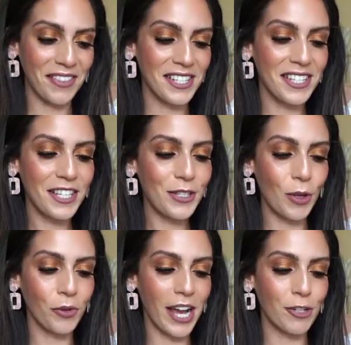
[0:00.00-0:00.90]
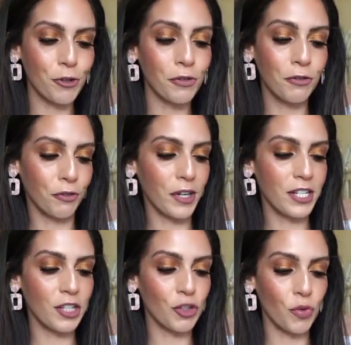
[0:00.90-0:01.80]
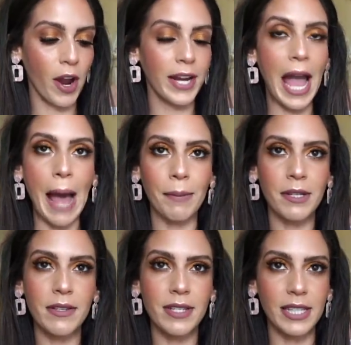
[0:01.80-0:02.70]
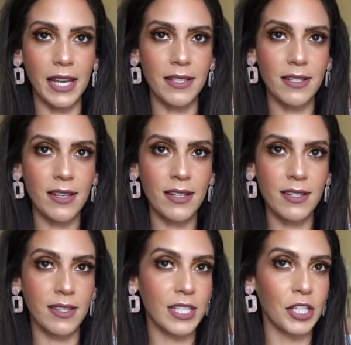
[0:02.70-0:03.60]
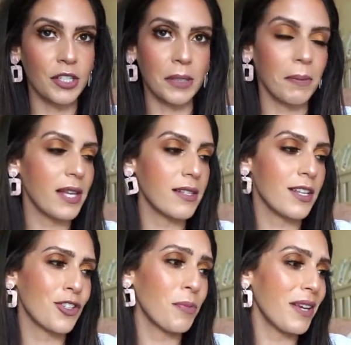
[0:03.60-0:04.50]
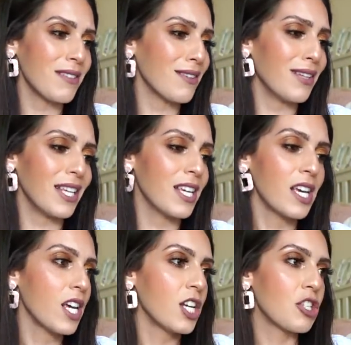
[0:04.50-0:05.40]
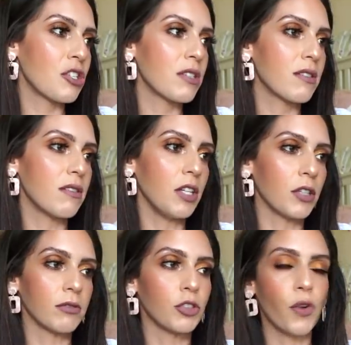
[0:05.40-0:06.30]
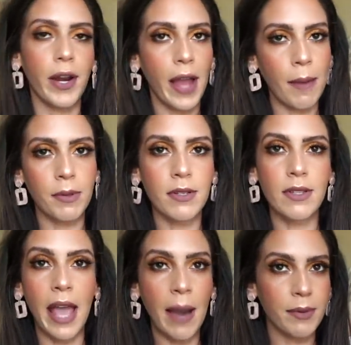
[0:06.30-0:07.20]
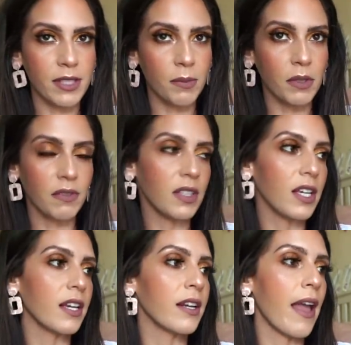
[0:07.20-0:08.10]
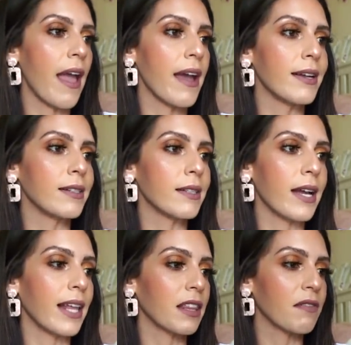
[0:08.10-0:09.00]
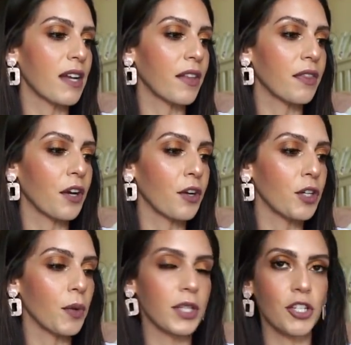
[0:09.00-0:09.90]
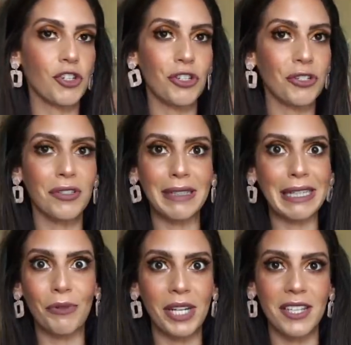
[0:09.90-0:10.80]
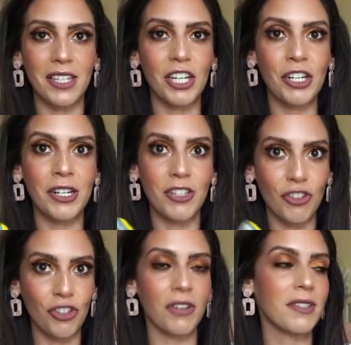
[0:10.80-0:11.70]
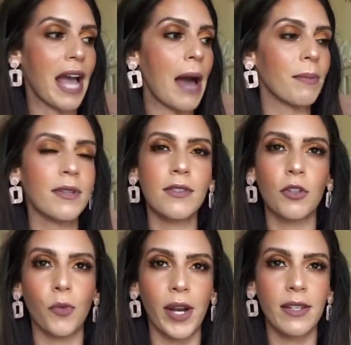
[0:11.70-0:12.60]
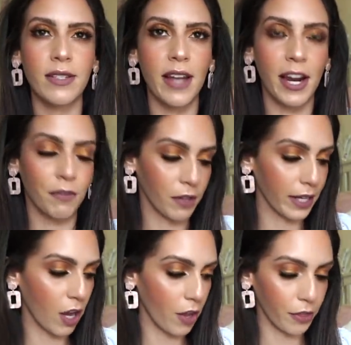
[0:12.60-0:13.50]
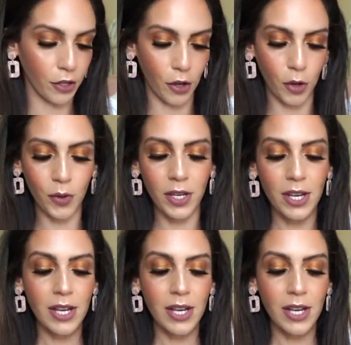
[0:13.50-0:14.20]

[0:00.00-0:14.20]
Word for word: This is the So Natural Free these dried apple slices. These looked amazing. So basically just, you know, dried apples. They happen to be vegan and I like the fact that there are no additional ingredients in here. It's just apples. So great snack for like on the go.